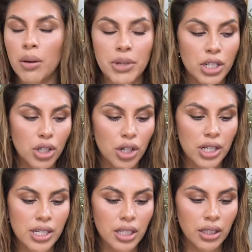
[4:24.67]
I'm gonna turn
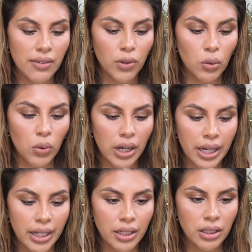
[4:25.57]
it to level
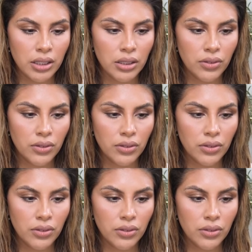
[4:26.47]
one.